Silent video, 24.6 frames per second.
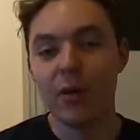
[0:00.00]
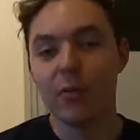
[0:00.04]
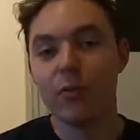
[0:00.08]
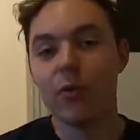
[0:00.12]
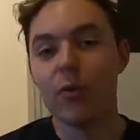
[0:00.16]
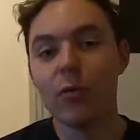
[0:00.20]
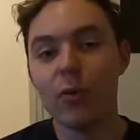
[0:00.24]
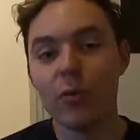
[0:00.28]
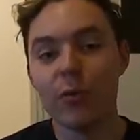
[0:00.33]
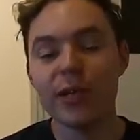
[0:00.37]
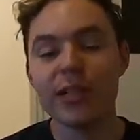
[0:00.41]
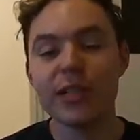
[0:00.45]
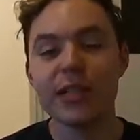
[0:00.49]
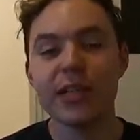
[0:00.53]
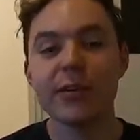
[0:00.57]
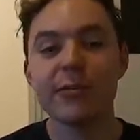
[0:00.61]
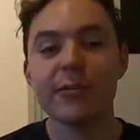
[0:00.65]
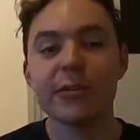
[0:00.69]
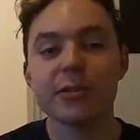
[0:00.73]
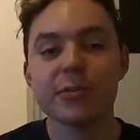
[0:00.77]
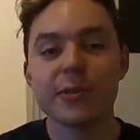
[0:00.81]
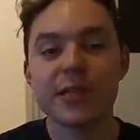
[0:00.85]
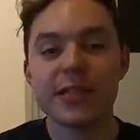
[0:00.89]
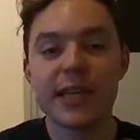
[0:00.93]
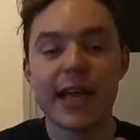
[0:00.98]
Well, what we do
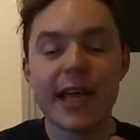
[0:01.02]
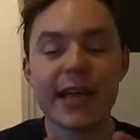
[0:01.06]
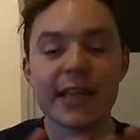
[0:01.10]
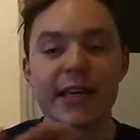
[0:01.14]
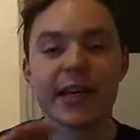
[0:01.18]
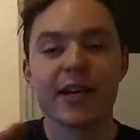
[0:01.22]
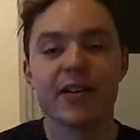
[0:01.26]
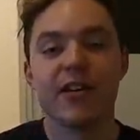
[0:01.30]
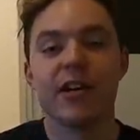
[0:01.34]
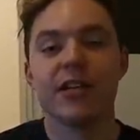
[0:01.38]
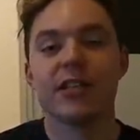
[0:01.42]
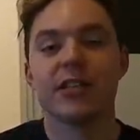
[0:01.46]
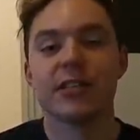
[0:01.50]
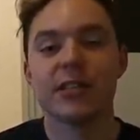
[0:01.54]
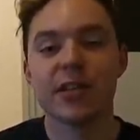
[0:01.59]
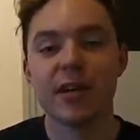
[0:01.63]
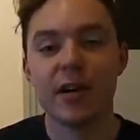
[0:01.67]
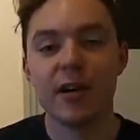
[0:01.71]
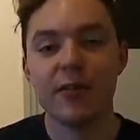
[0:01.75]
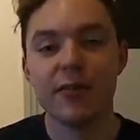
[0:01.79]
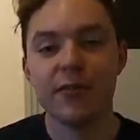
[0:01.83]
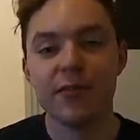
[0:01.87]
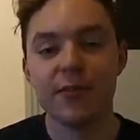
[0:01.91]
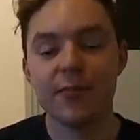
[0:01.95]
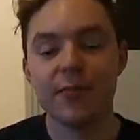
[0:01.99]
is we take the crust
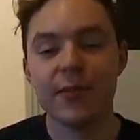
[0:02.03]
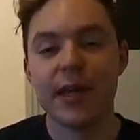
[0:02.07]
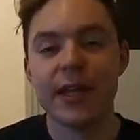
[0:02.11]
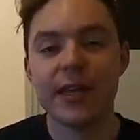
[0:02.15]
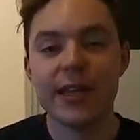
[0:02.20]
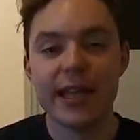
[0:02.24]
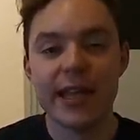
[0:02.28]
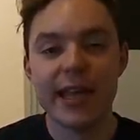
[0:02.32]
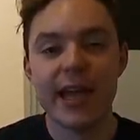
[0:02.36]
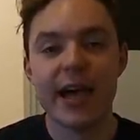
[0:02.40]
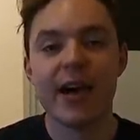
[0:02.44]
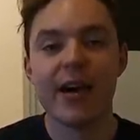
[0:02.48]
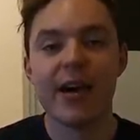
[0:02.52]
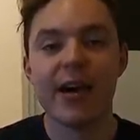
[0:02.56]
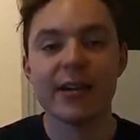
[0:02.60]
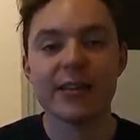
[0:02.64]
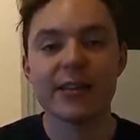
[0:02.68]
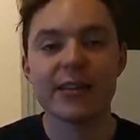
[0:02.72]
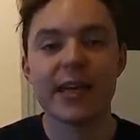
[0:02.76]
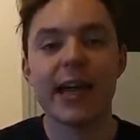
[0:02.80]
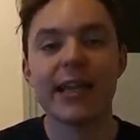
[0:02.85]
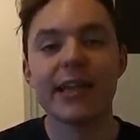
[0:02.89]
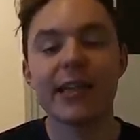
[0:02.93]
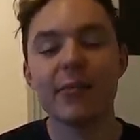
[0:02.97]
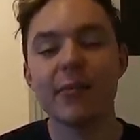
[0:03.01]
off in the
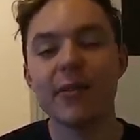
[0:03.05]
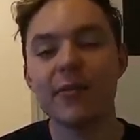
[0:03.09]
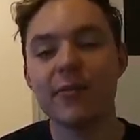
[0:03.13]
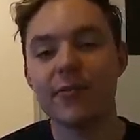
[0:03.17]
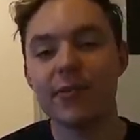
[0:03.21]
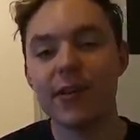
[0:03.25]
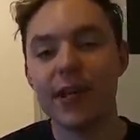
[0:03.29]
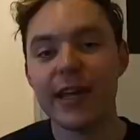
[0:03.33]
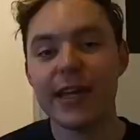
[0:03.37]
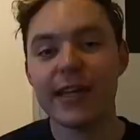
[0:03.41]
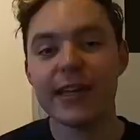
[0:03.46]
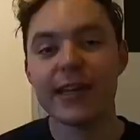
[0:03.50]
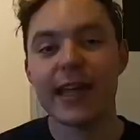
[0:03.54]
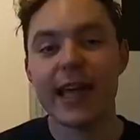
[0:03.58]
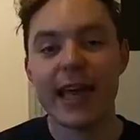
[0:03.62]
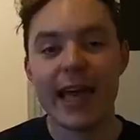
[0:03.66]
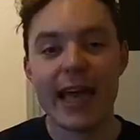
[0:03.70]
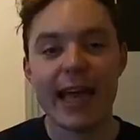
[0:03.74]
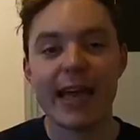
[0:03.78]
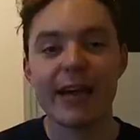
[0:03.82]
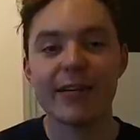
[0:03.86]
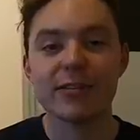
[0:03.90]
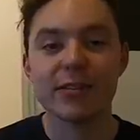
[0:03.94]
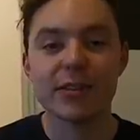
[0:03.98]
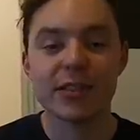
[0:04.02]
yard and then we feed the
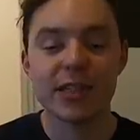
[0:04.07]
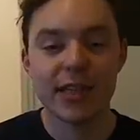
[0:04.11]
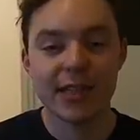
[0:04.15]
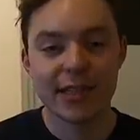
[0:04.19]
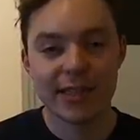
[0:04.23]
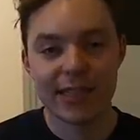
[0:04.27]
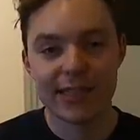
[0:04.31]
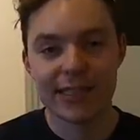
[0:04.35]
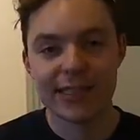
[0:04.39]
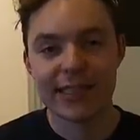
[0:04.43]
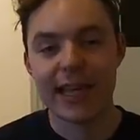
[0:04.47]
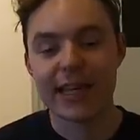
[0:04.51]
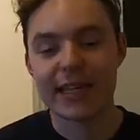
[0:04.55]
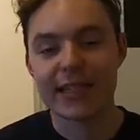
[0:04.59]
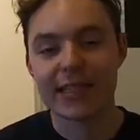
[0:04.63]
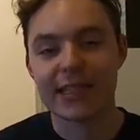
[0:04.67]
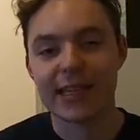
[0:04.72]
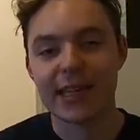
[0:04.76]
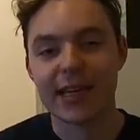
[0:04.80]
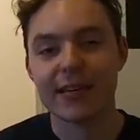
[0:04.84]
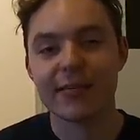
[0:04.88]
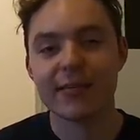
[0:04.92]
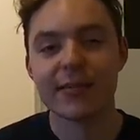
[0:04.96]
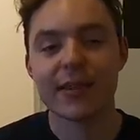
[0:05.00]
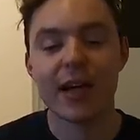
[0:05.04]
cows the
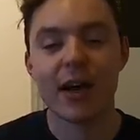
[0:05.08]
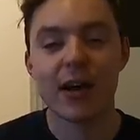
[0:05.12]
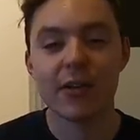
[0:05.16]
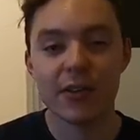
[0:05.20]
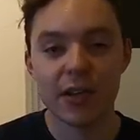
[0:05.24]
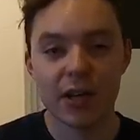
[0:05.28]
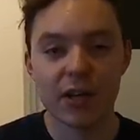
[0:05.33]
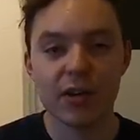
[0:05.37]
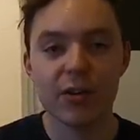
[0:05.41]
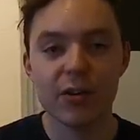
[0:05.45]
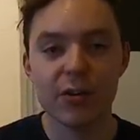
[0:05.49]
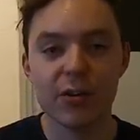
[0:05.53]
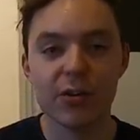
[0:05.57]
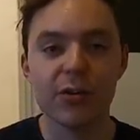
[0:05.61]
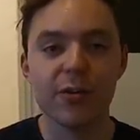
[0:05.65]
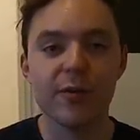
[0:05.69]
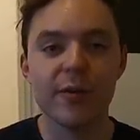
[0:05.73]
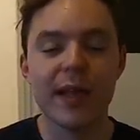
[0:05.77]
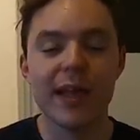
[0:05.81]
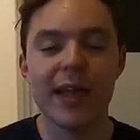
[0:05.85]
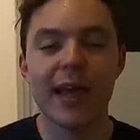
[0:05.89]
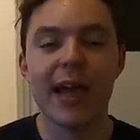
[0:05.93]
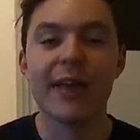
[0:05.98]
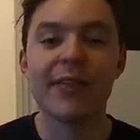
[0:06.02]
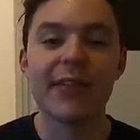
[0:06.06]
centre, the core,
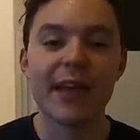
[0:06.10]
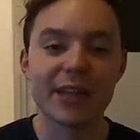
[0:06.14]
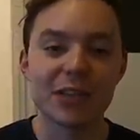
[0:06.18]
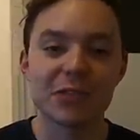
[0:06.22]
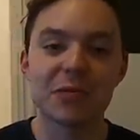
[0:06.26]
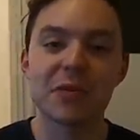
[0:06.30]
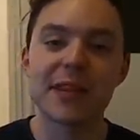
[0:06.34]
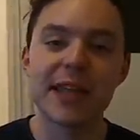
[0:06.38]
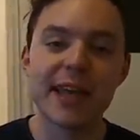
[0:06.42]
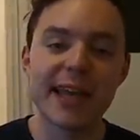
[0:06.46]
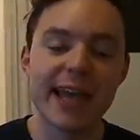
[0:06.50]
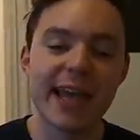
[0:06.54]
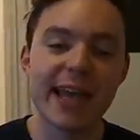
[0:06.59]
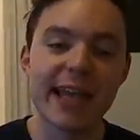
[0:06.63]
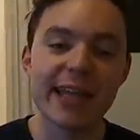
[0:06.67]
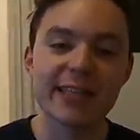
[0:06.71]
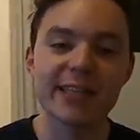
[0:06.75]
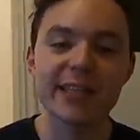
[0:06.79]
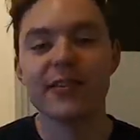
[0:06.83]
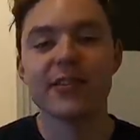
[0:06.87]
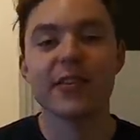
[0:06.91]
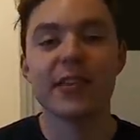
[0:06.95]
and that's what they eat.